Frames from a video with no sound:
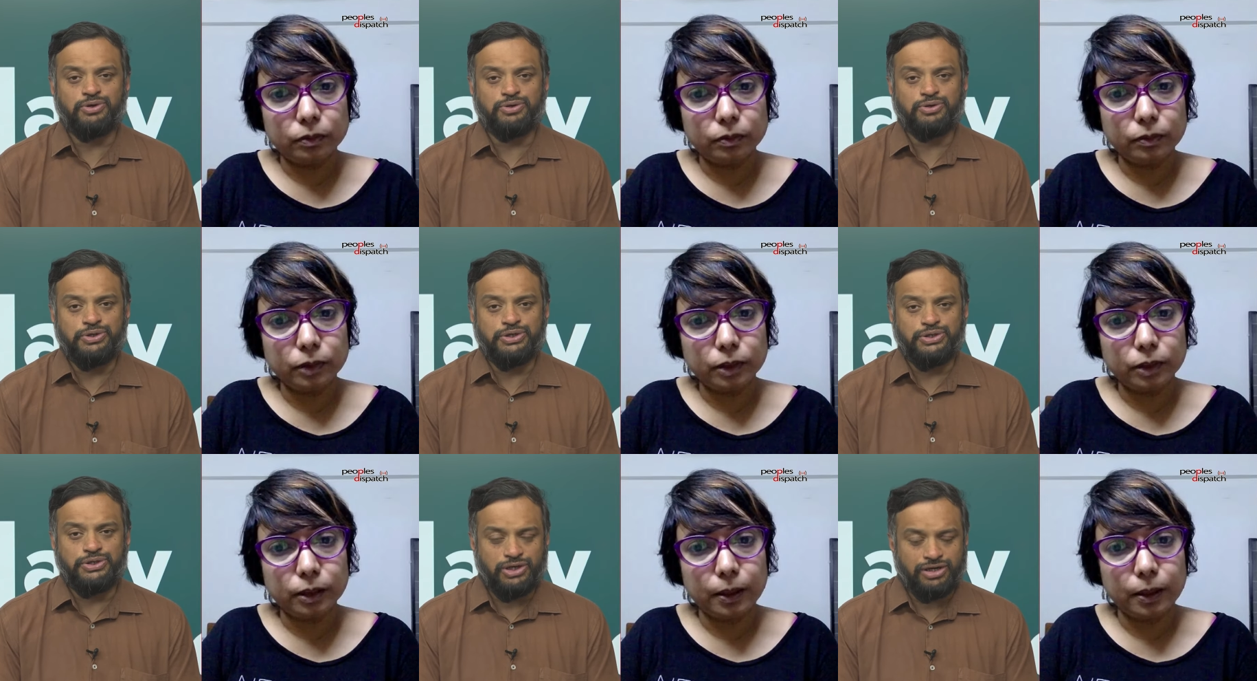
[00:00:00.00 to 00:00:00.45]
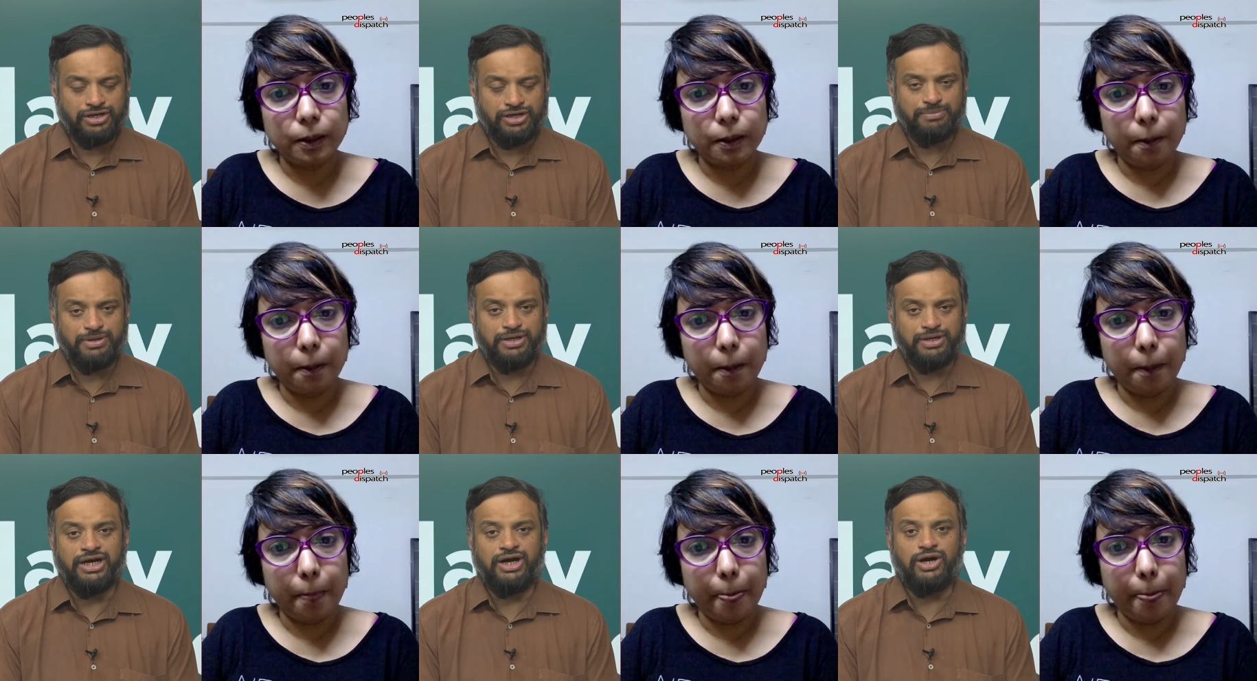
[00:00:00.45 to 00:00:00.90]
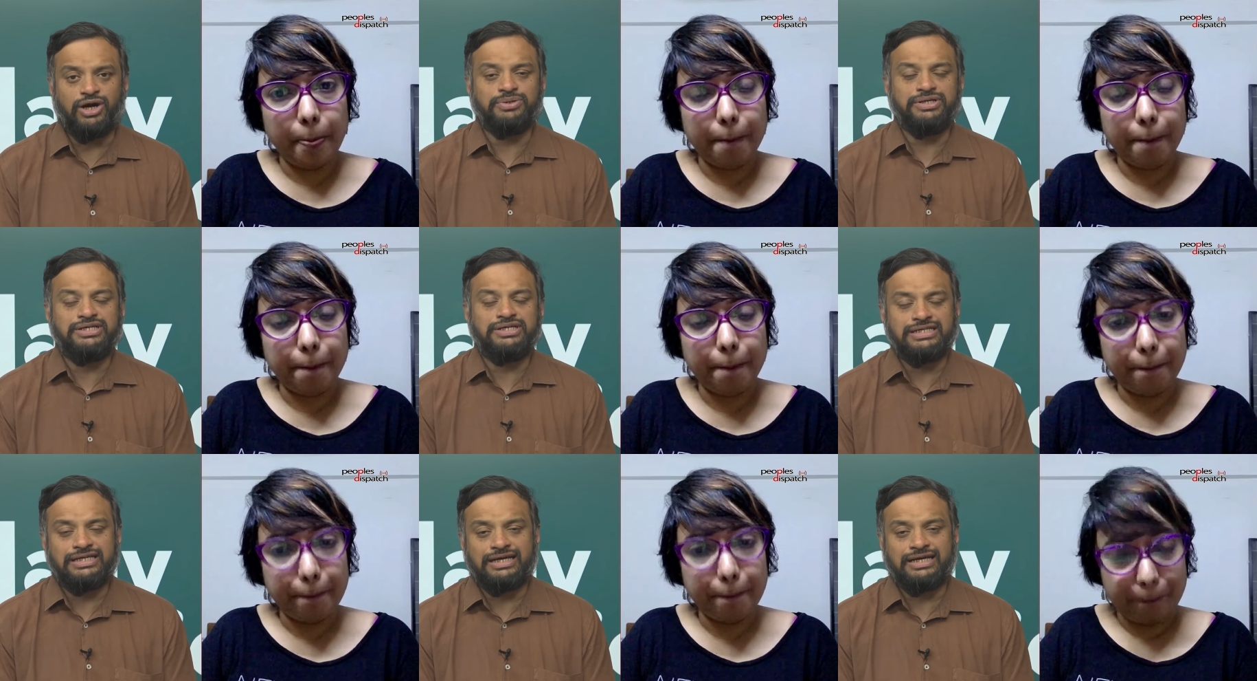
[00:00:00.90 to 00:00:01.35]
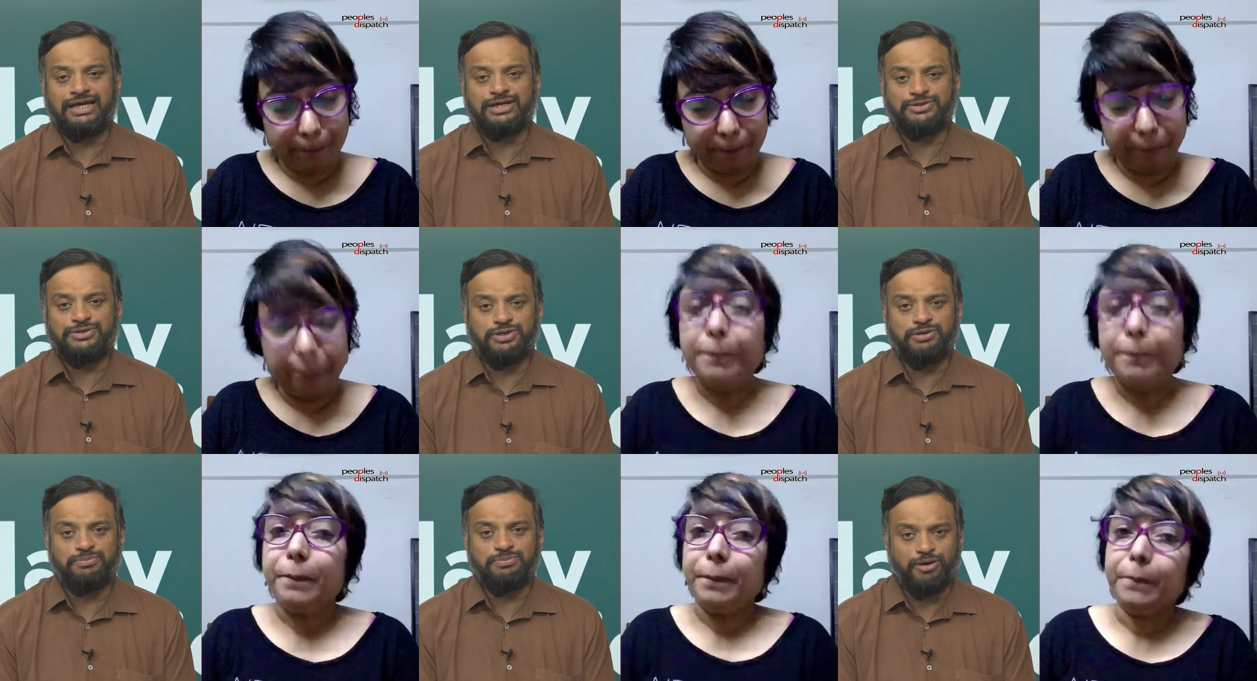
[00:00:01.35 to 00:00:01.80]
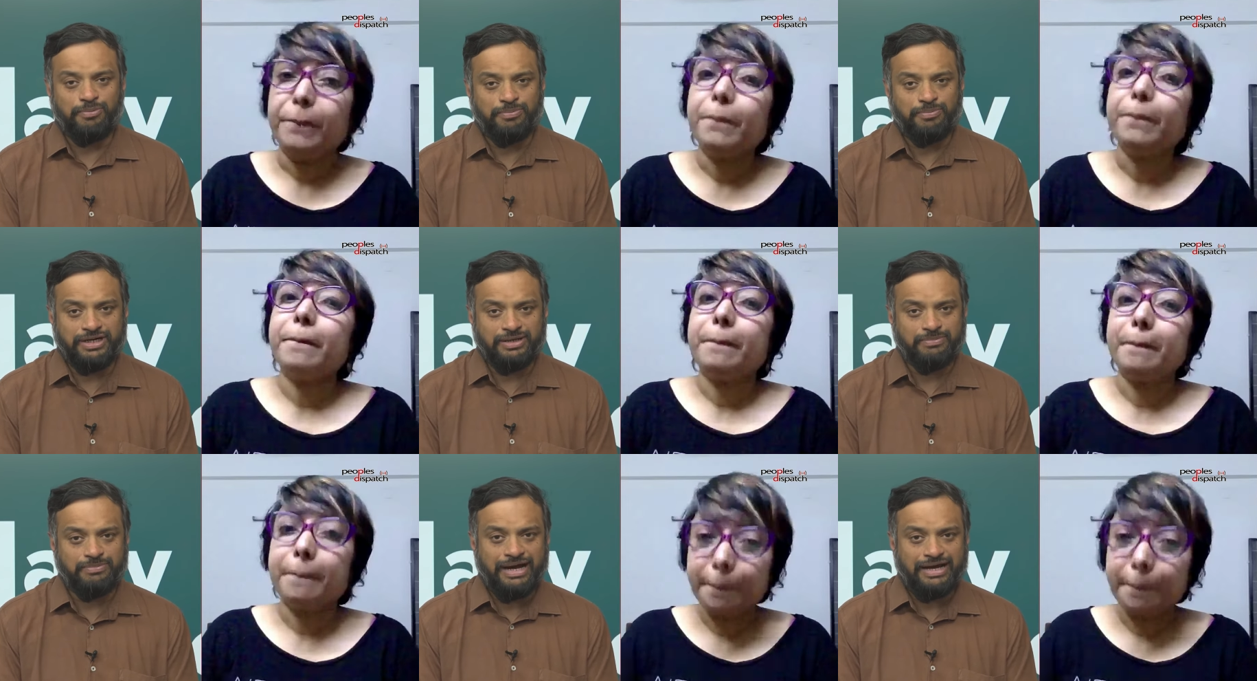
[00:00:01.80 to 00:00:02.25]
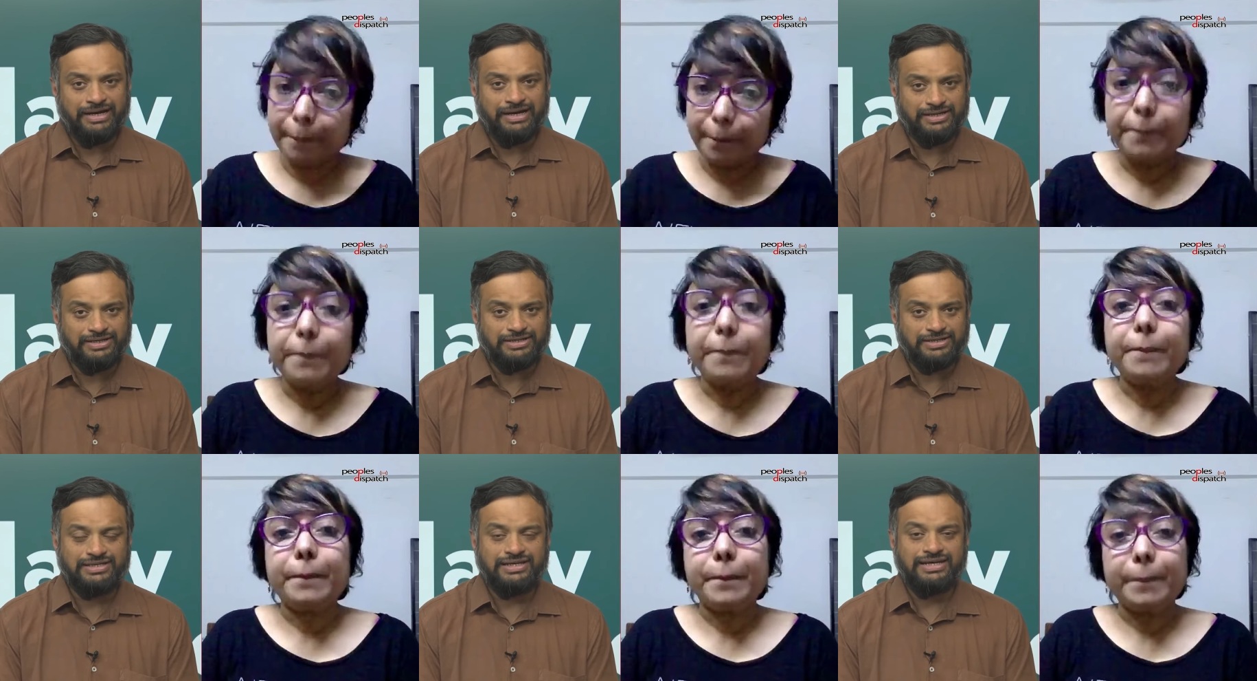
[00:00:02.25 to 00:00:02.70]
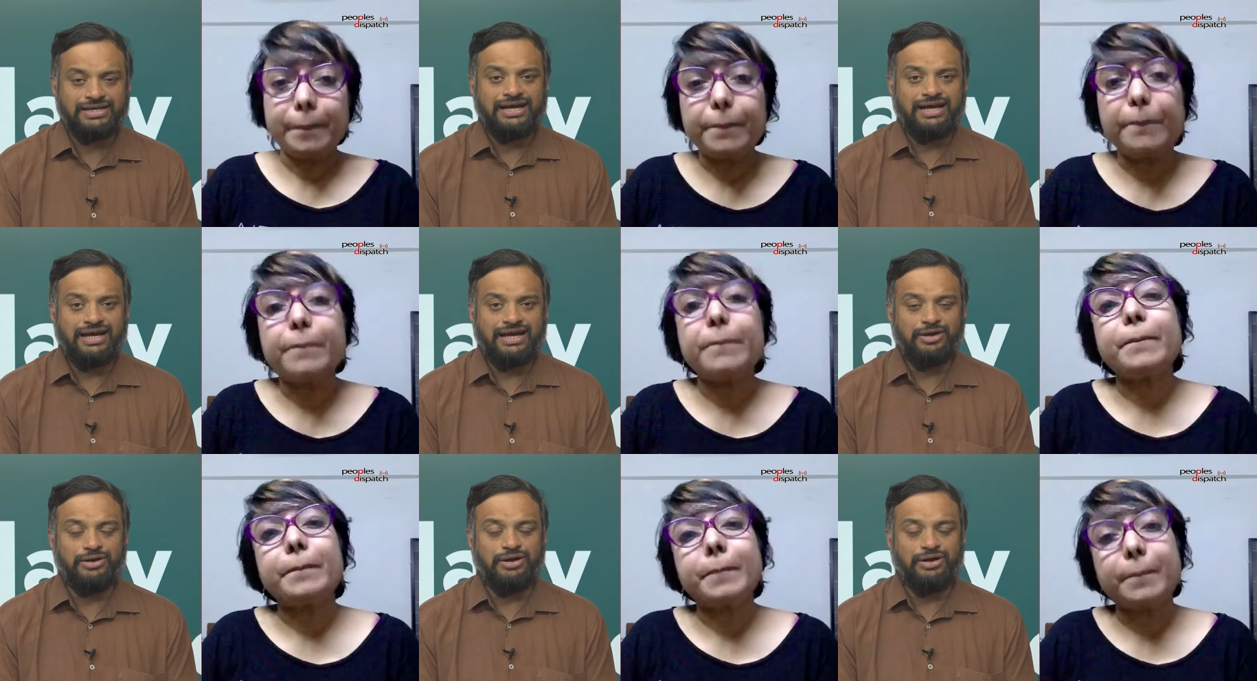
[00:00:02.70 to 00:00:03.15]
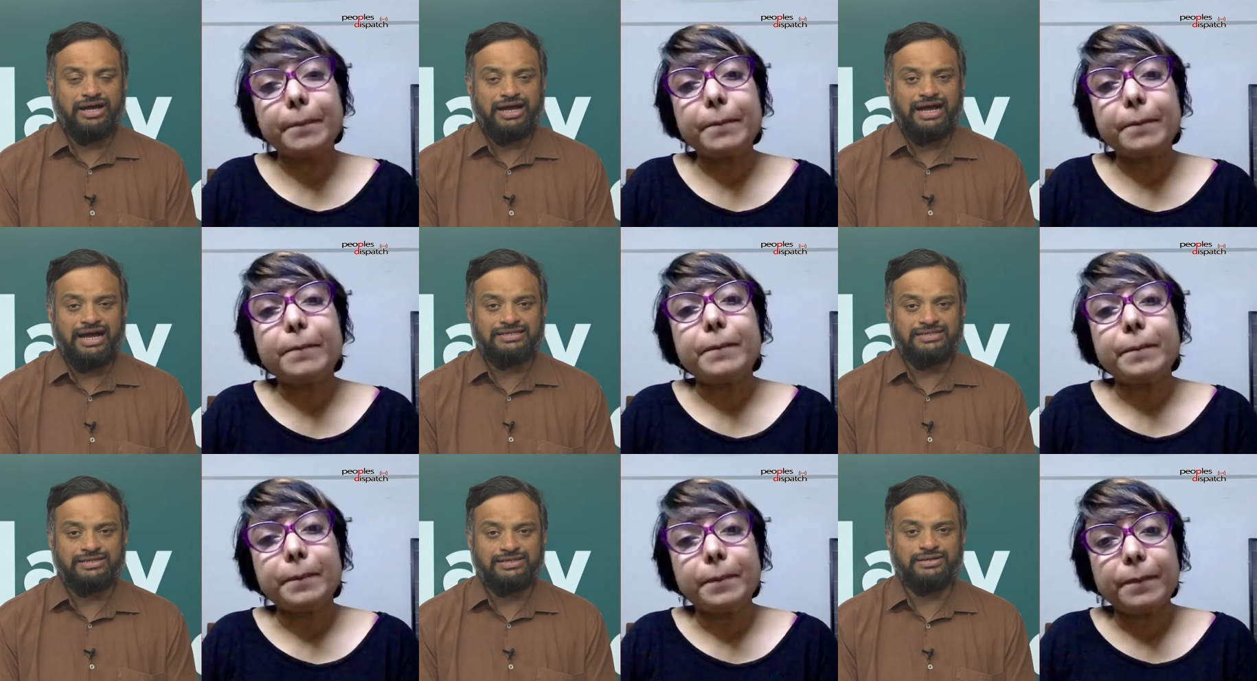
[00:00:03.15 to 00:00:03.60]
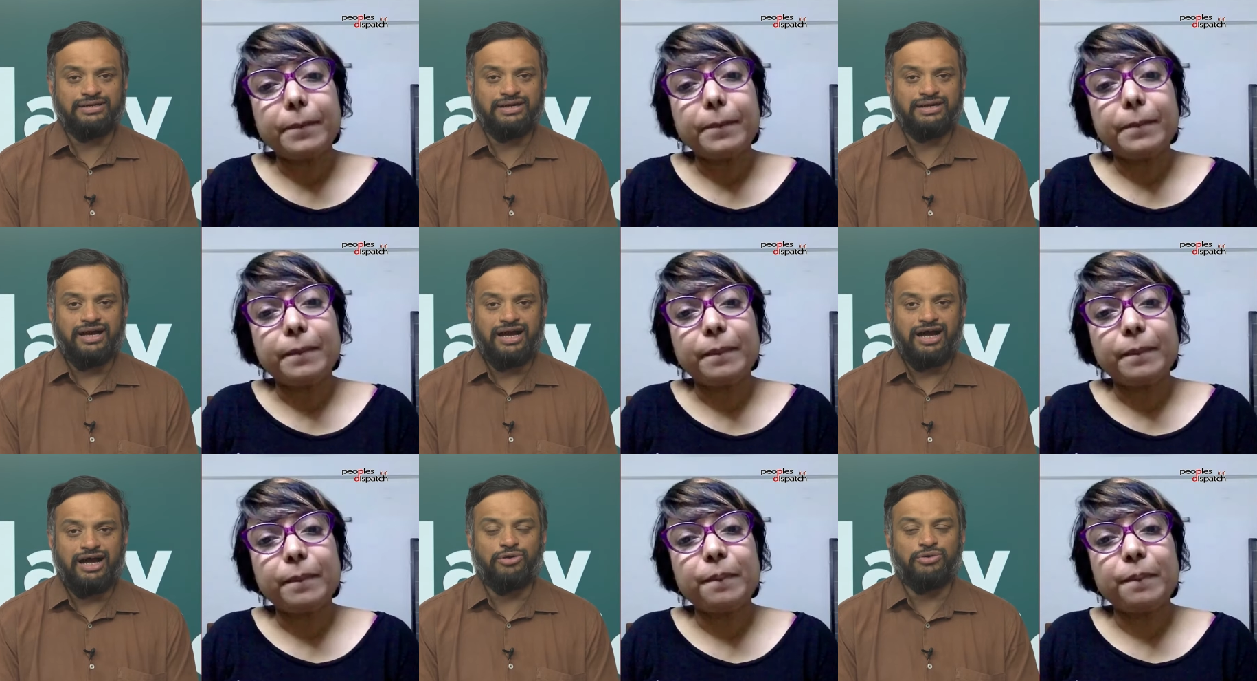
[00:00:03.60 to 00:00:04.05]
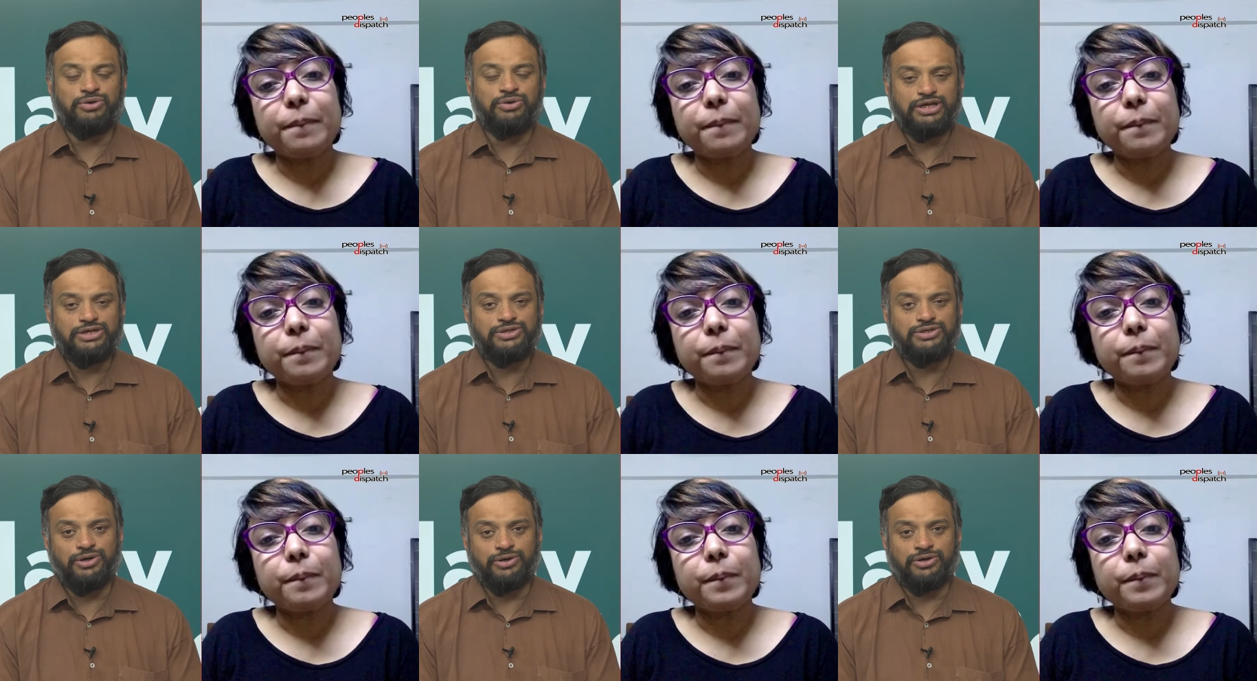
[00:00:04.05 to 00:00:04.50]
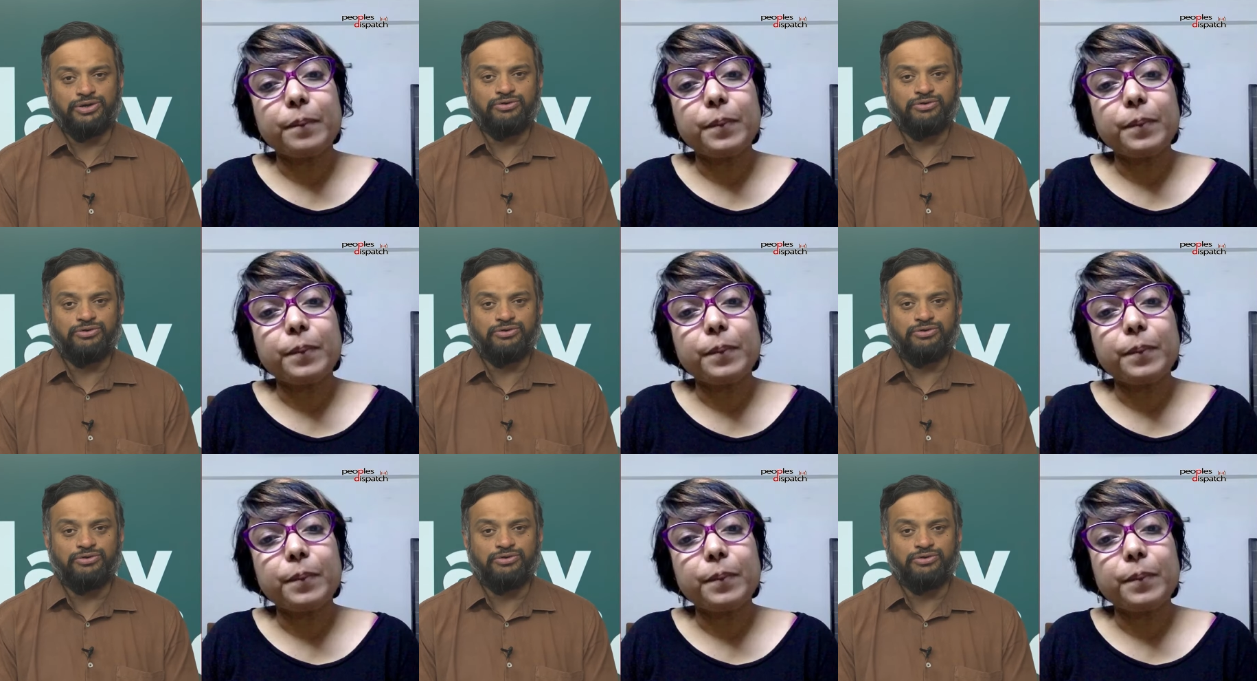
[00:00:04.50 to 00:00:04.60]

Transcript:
Speaker 1: could you talk about how these intellectual property barriers, you know, as in how do they sort